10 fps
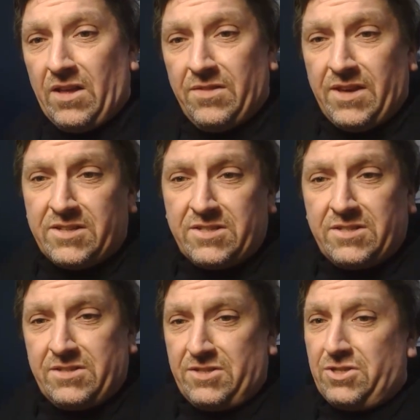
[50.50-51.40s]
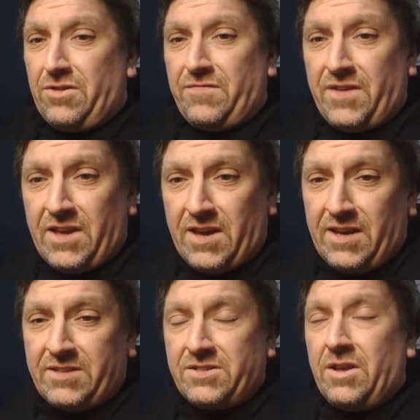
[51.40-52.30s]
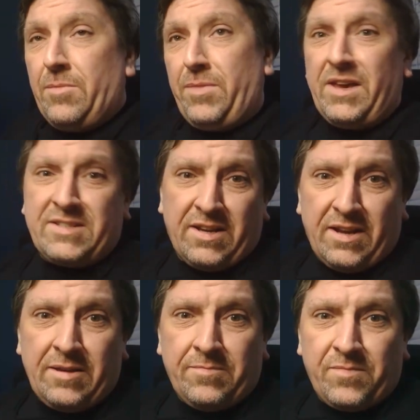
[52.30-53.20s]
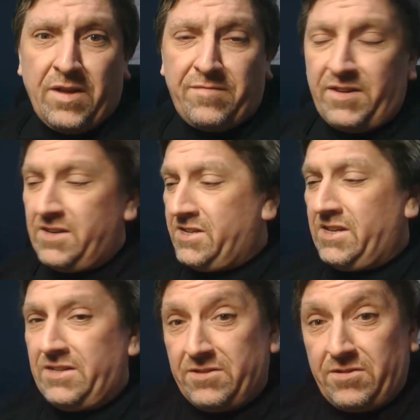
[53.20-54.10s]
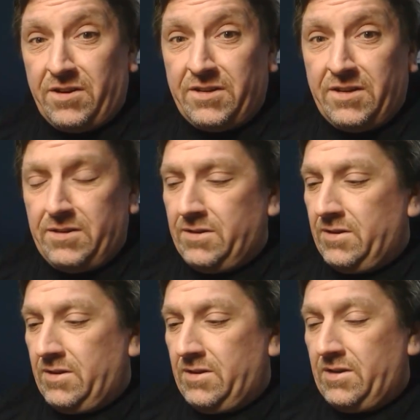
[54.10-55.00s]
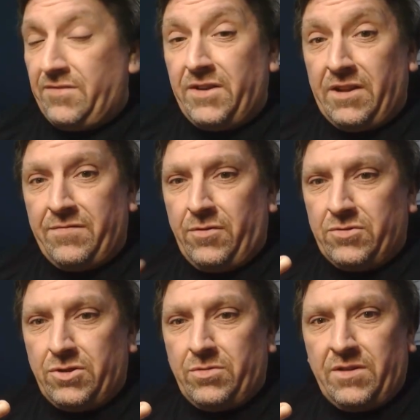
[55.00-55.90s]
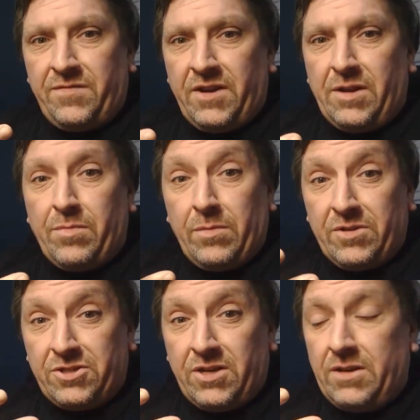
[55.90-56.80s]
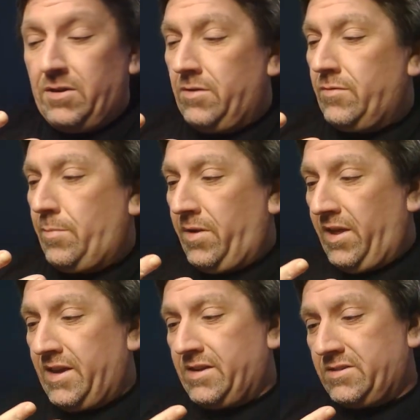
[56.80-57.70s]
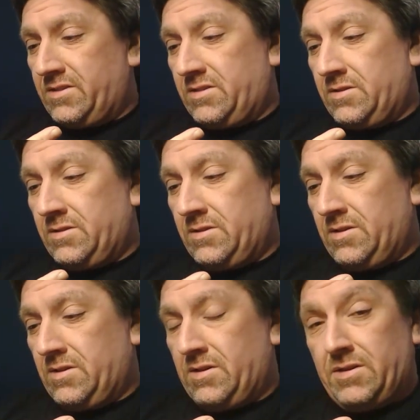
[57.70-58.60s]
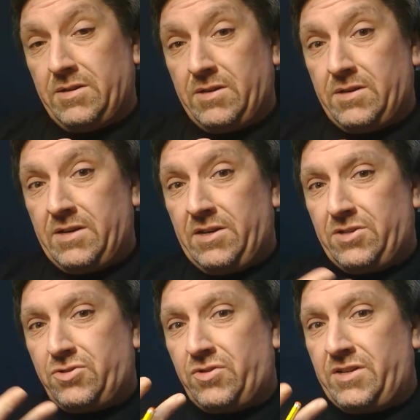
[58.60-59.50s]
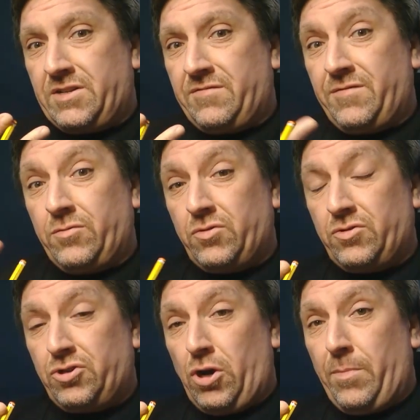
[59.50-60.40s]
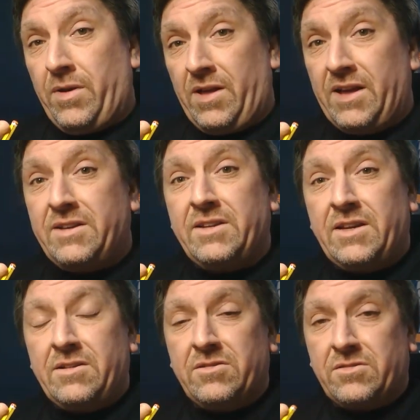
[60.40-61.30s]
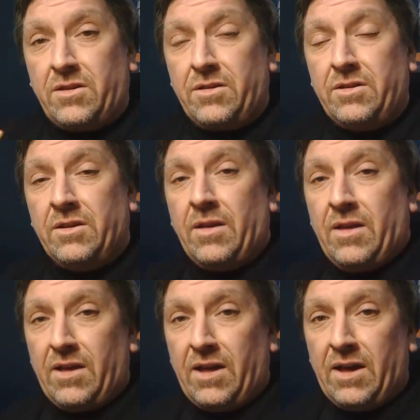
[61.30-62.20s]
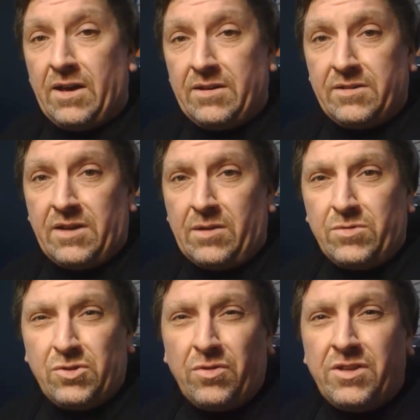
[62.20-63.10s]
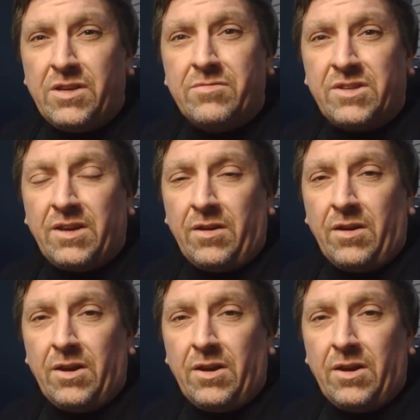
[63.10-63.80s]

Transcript: This stuff here, it's basically Affinity Designer, Affinity Photo and Affinity Publisher replace Illustrator, Photoshop and InDesign. And I was only using